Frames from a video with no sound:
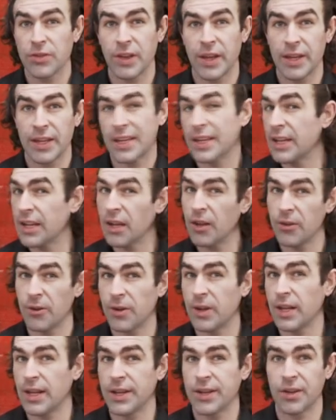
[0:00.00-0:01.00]
like any other
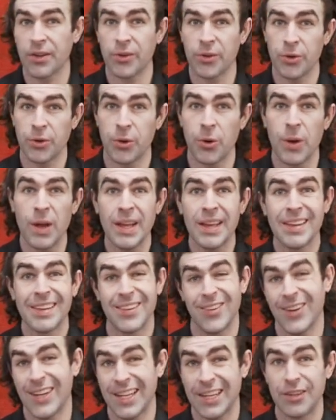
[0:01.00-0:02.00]
kind of glue,
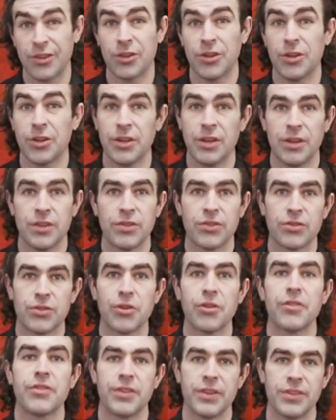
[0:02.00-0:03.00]
you need good
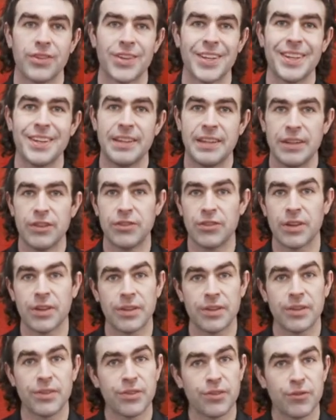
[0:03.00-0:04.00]
surface
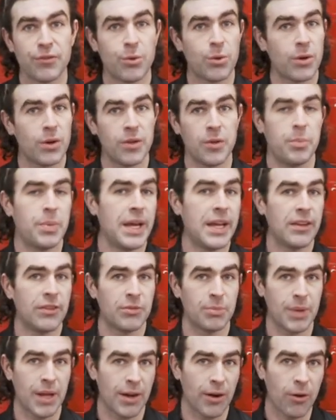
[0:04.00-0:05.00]
conditions for the
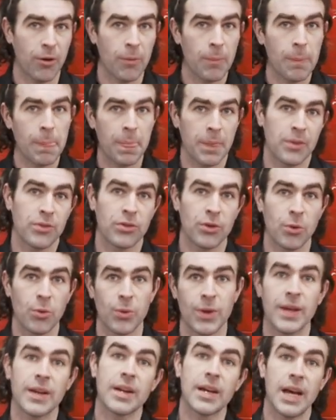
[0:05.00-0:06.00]
base metal. So
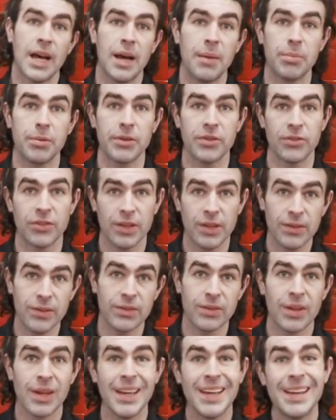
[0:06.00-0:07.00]
we accomplish
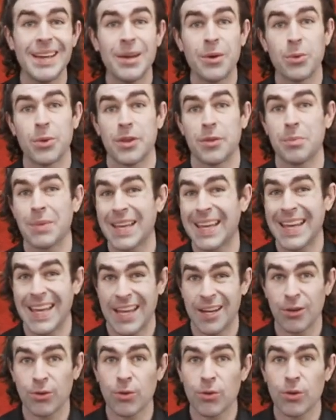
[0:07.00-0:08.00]
this with
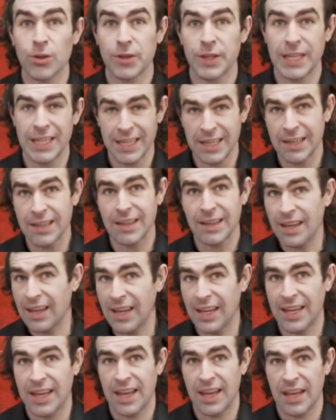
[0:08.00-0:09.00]
mechanical cleaning,
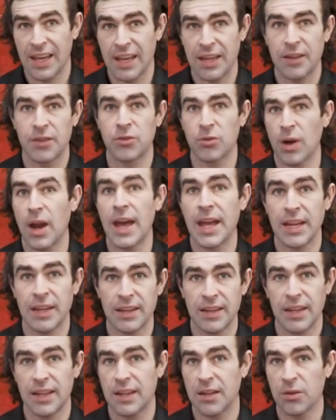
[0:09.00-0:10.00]
aka
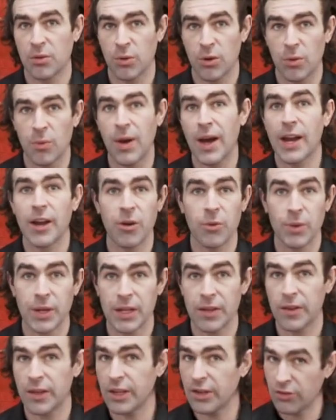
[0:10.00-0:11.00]
grinding or wire
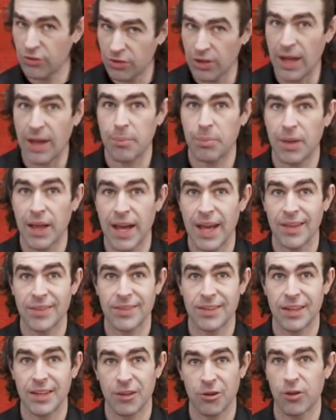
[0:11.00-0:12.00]
wheeling, shot
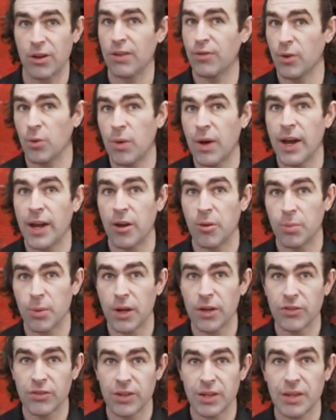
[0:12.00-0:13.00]
blasting, or even wire
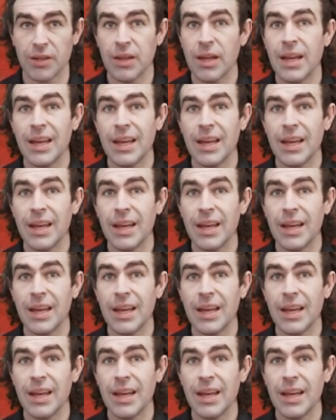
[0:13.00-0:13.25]
brushing,